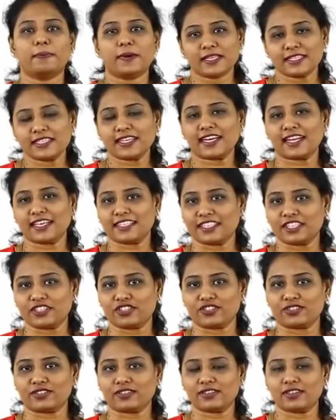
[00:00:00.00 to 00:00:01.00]

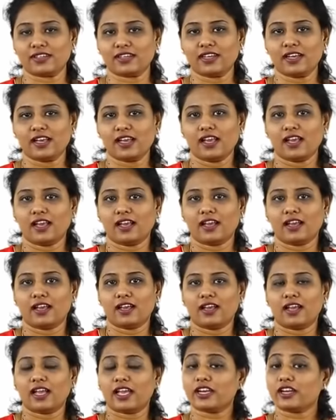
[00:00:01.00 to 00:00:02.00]
Personalization.
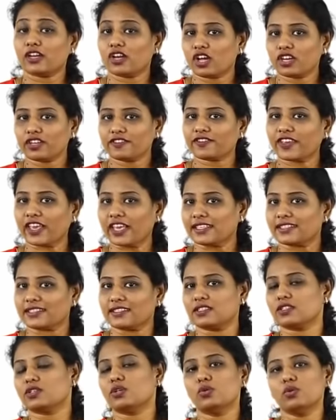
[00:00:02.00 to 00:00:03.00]
In a lot of
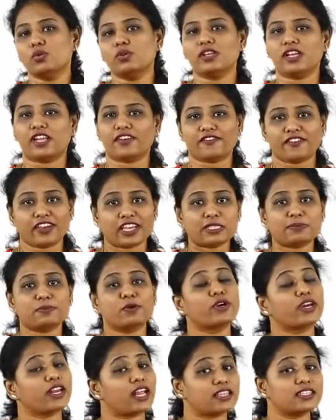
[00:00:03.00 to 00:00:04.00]
cases, Google and
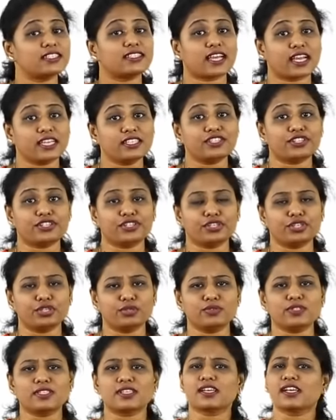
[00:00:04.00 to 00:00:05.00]
Facebook and other sites that you
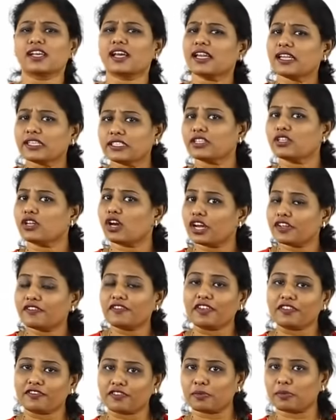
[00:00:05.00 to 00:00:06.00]
use collect a lot
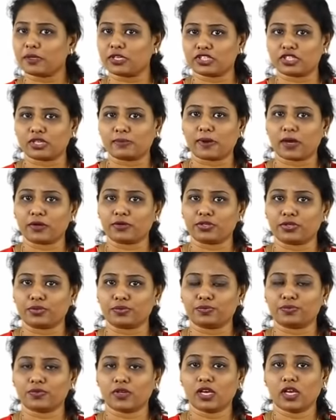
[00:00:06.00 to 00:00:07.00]
of information about
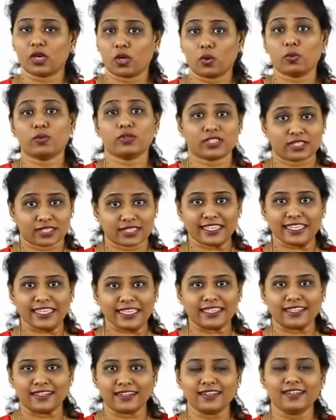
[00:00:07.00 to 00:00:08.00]
you, which is
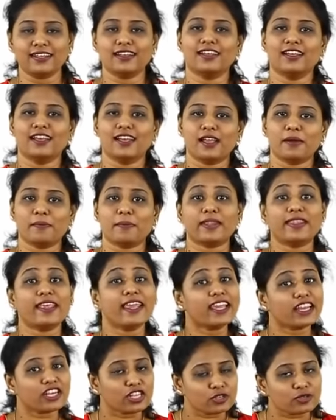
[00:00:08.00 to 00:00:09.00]
legal, but
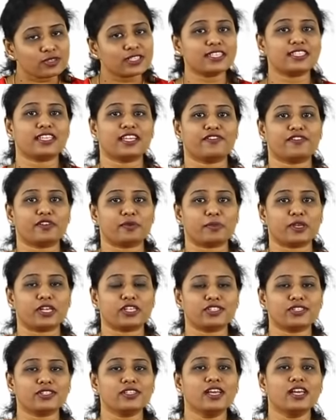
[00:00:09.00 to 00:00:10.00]
they can use this
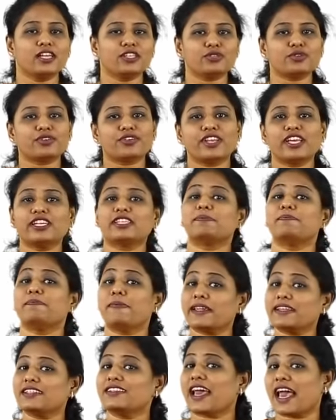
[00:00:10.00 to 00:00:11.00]
information to create a
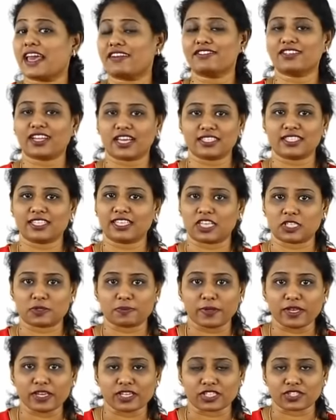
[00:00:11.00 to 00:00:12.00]
better advertising
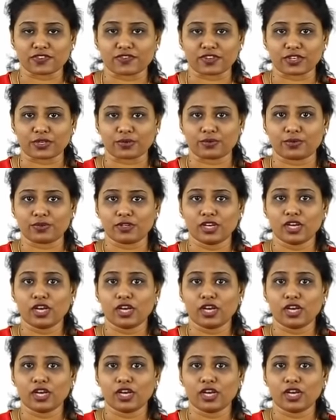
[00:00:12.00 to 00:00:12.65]
experience for you.